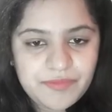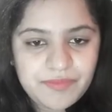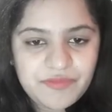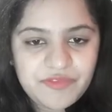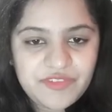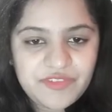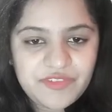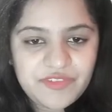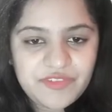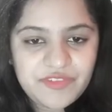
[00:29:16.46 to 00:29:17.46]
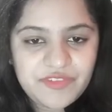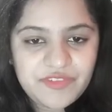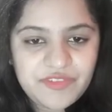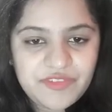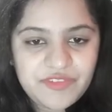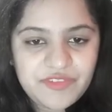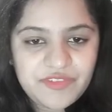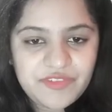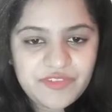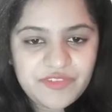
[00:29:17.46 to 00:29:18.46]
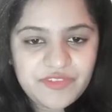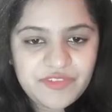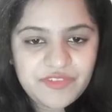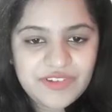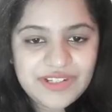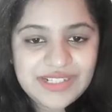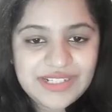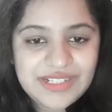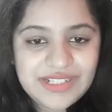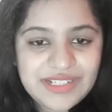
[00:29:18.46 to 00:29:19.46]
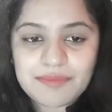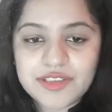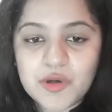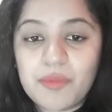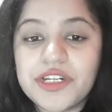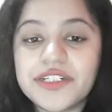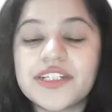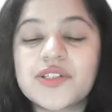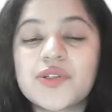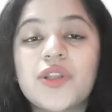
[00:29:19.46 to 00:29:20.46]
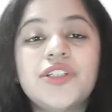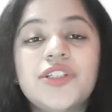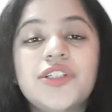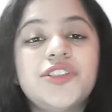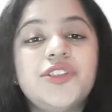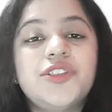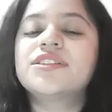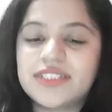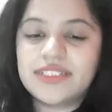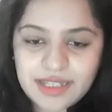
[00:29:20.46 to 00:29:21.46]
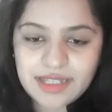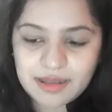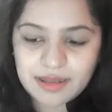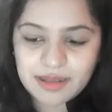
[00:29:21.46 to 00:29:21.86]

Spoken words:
We'll see how it is made with an example, how this recombinant technology works with an example.